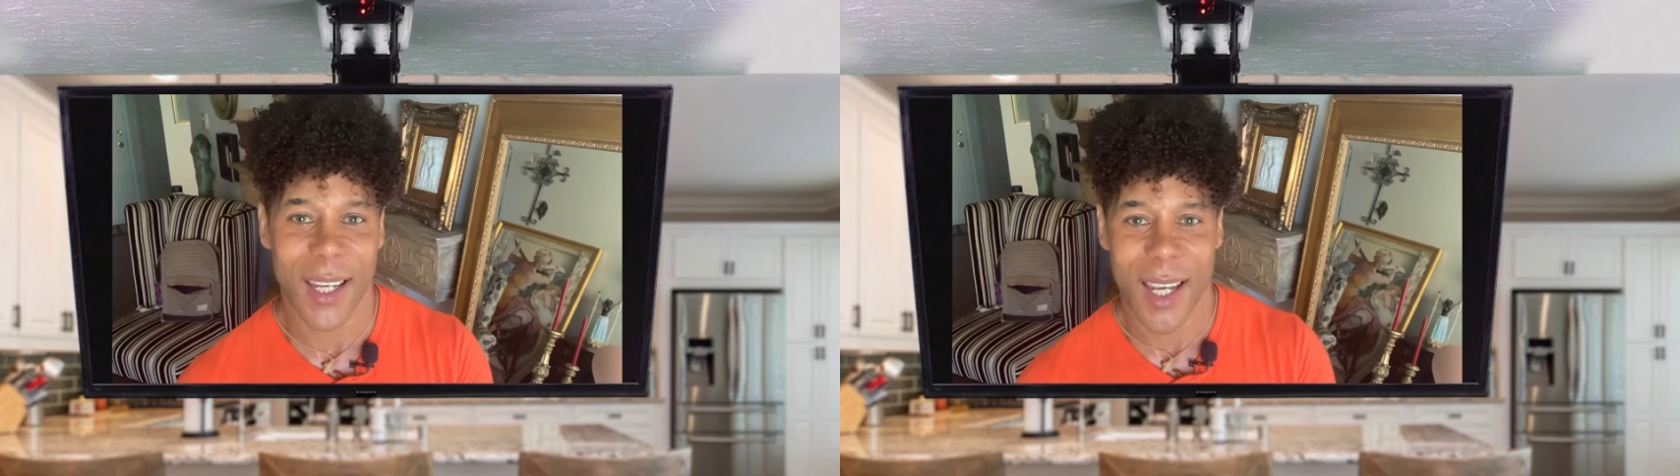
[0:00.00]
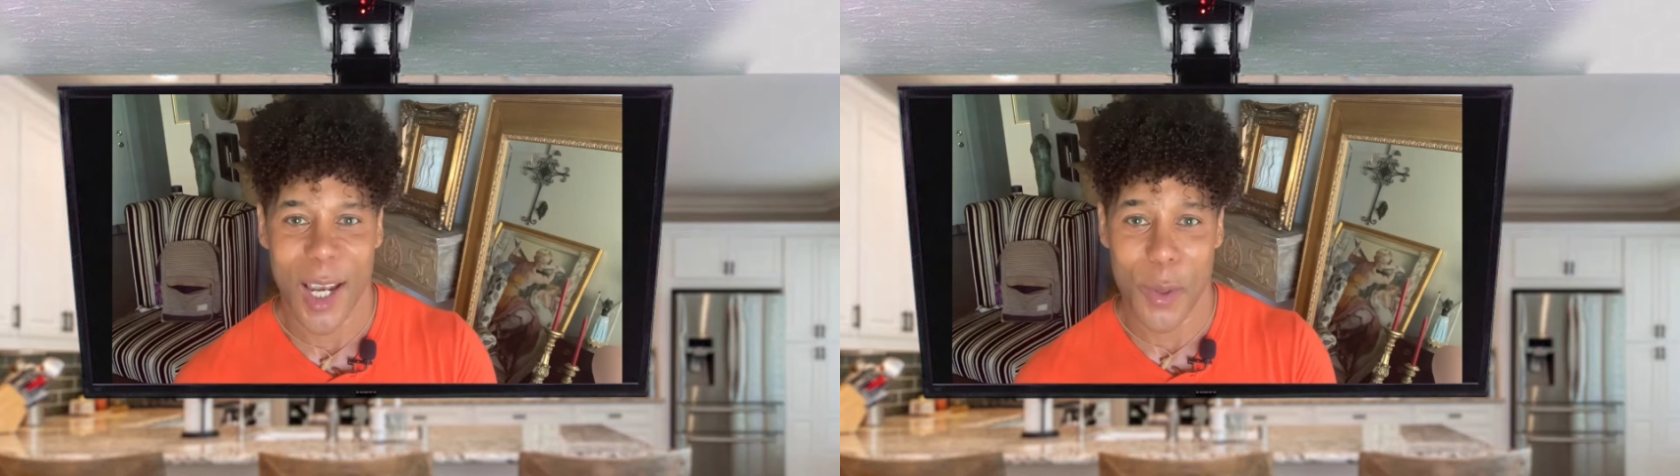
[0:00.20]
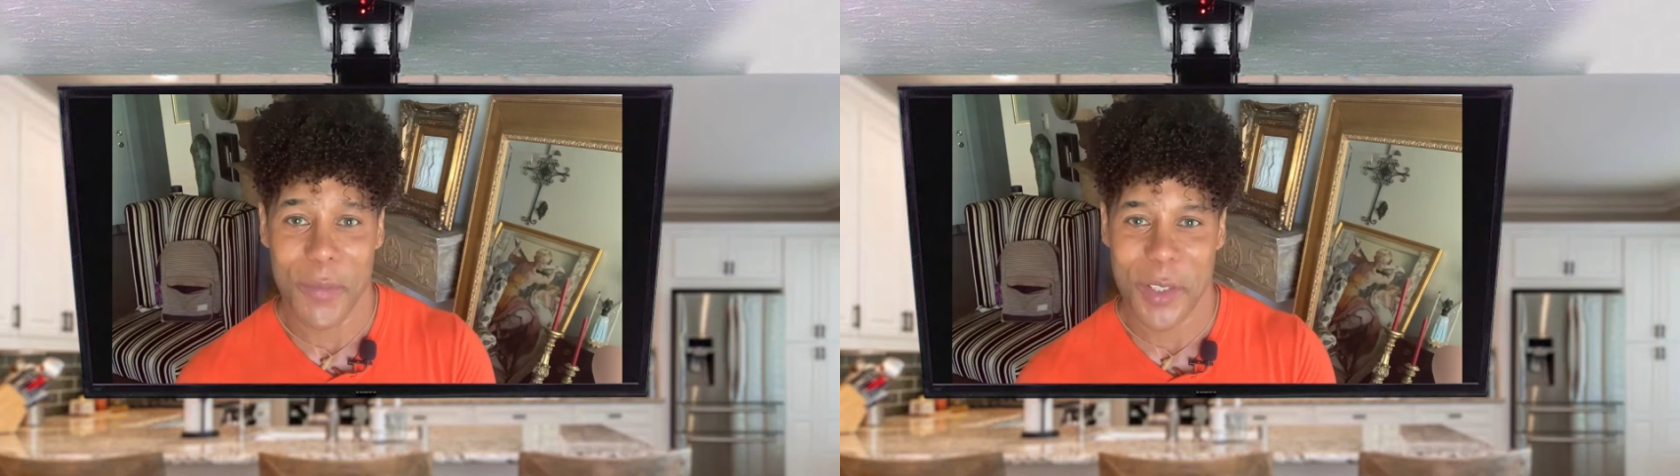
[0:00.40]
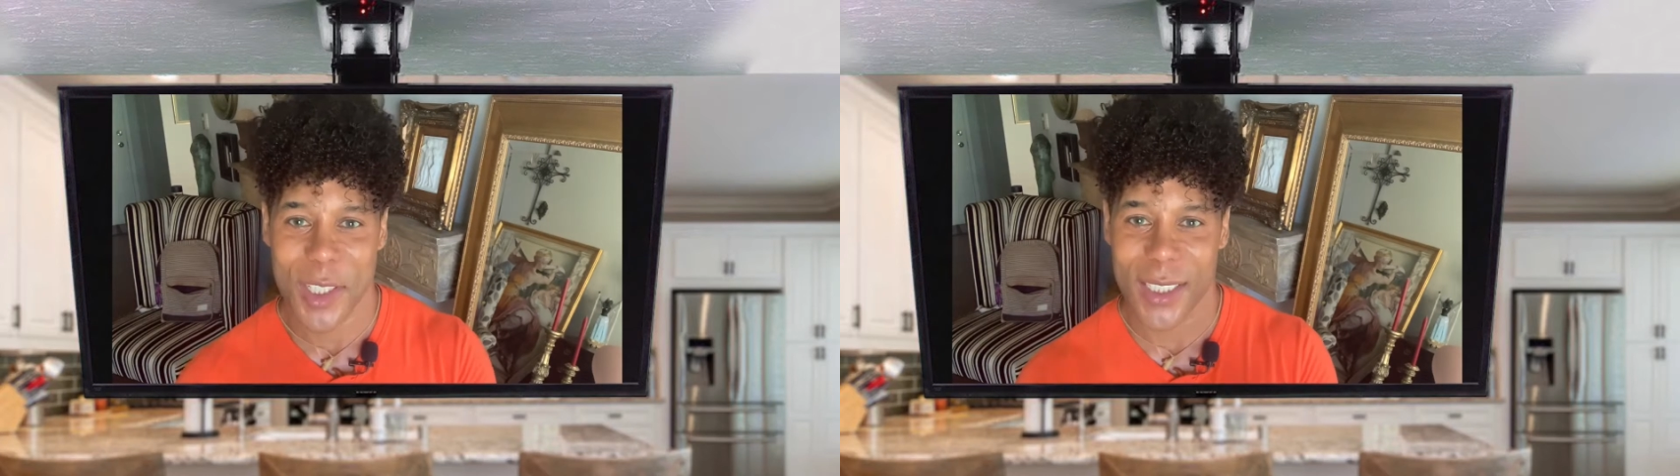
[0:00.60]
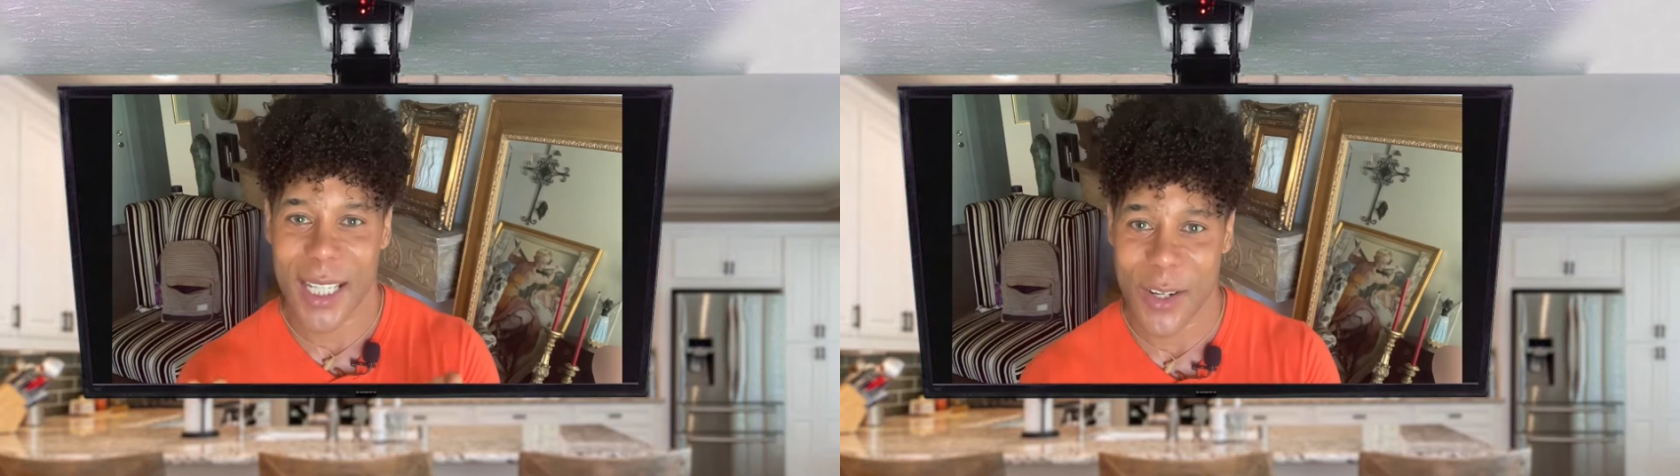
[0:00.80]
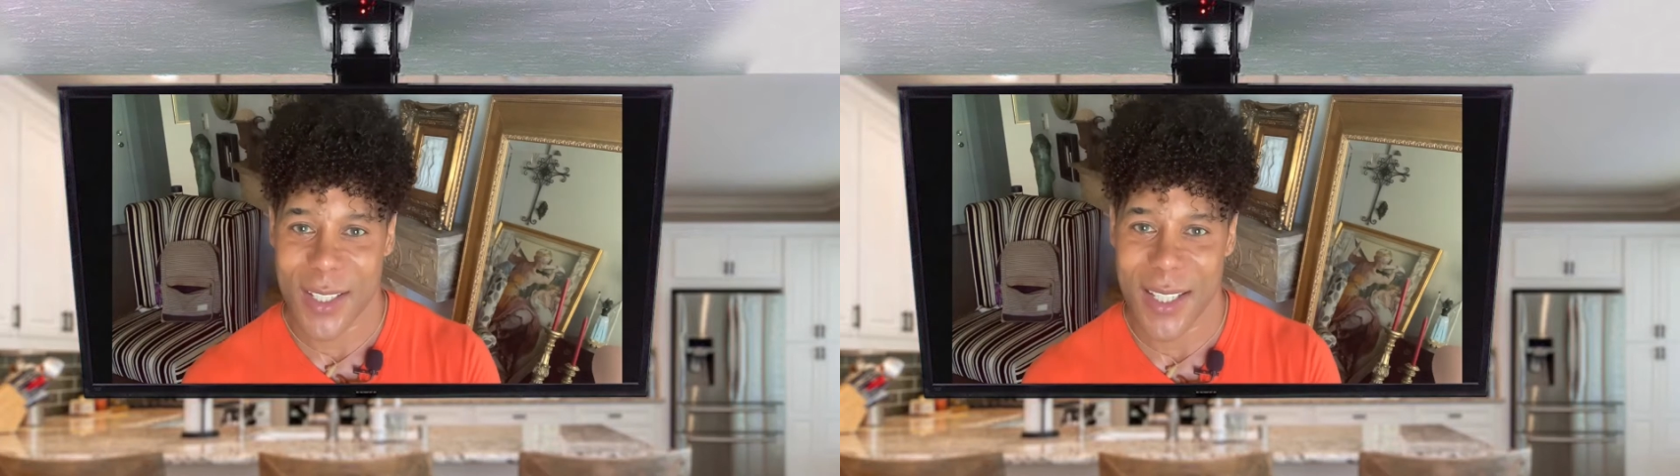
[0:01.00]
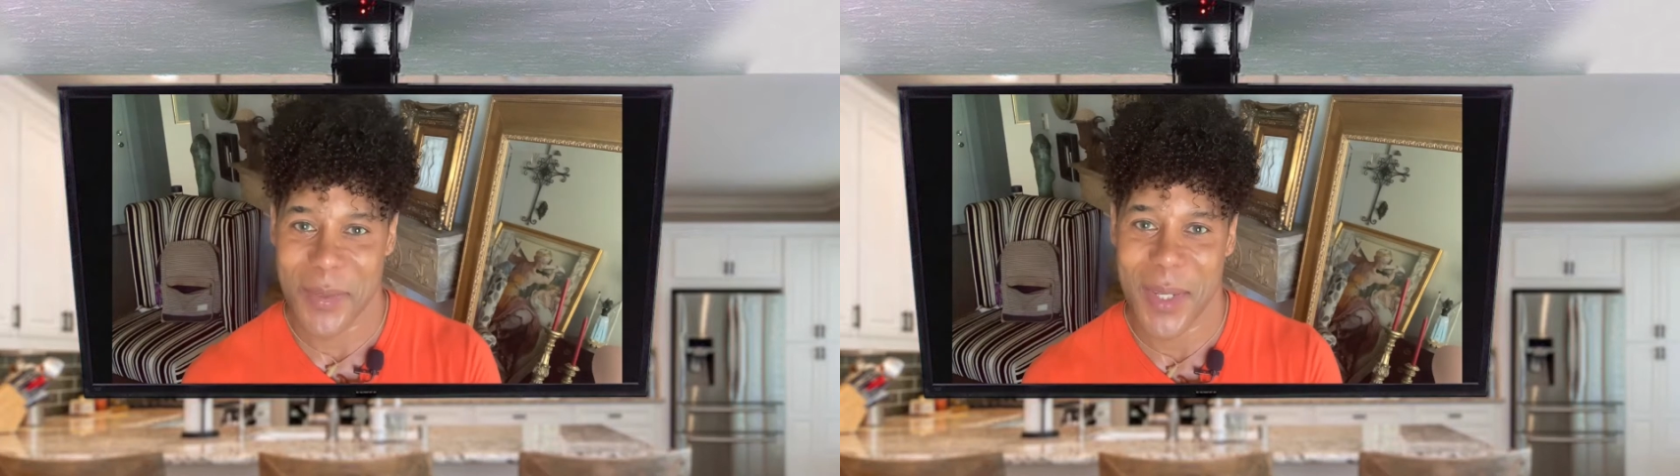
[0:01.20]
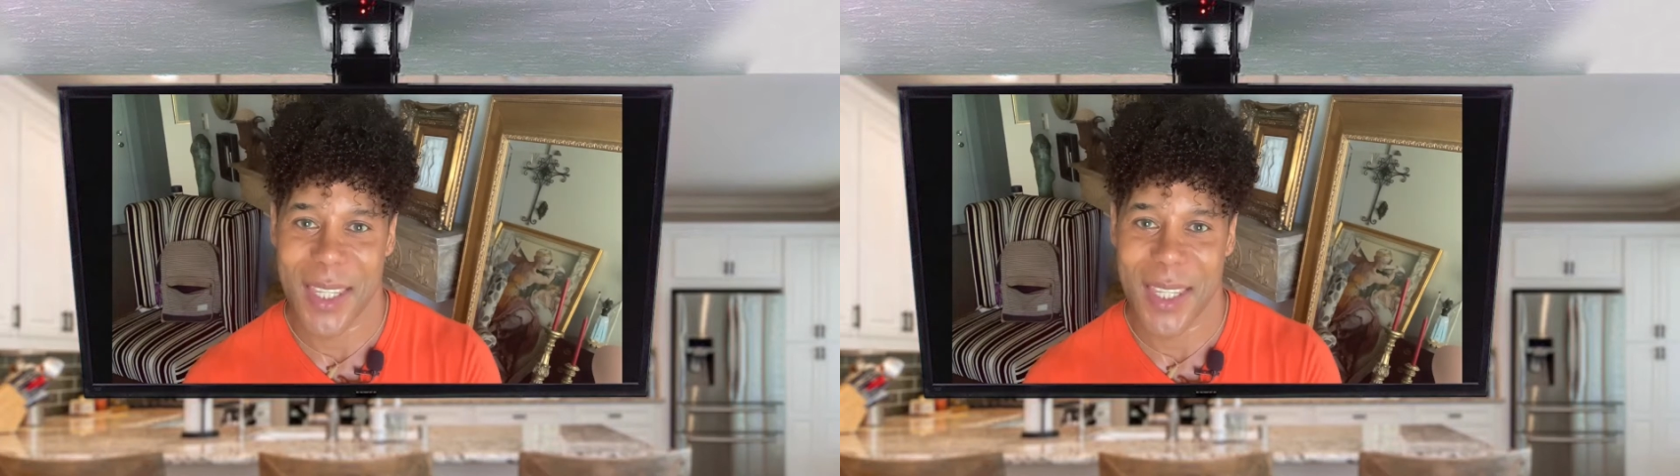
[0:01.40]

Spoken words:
However, she guarantees me